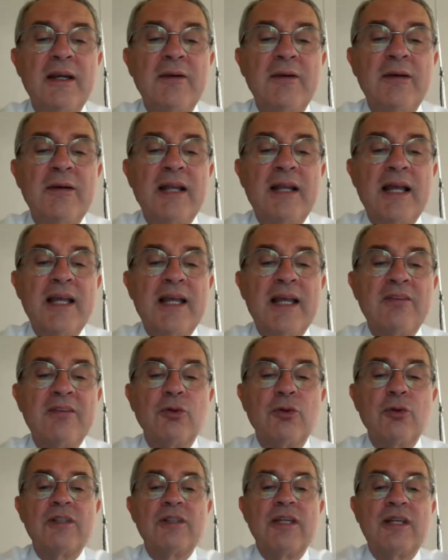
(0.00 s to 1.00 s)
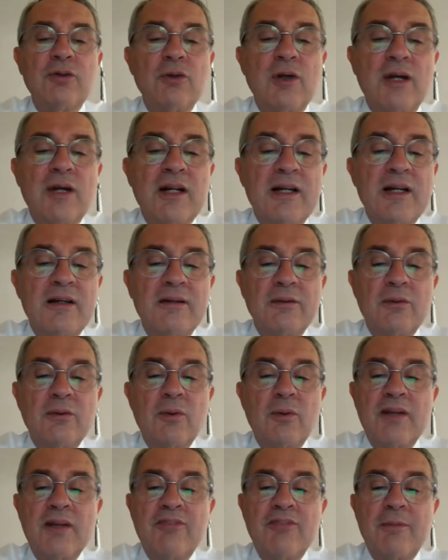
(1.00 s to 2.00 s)
well, I thought that you are
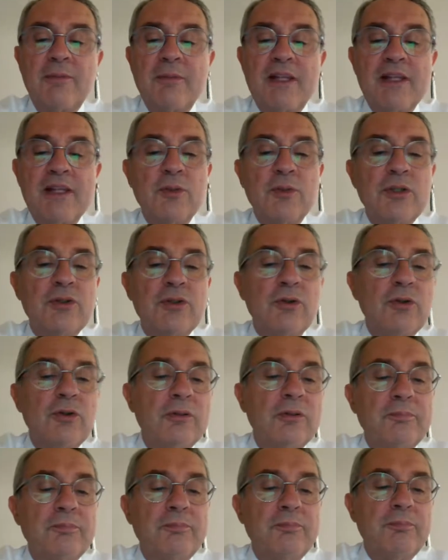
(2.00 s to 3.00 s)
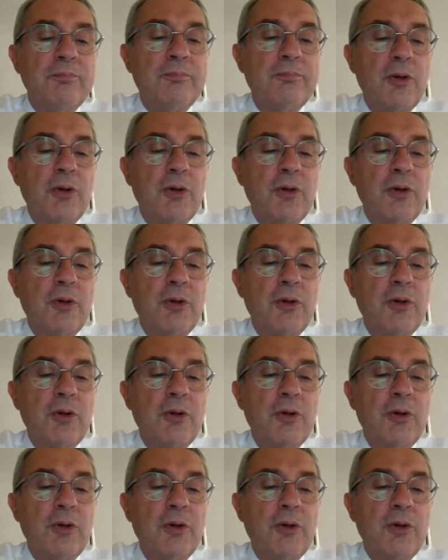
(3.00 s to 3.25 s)
quite familiar with all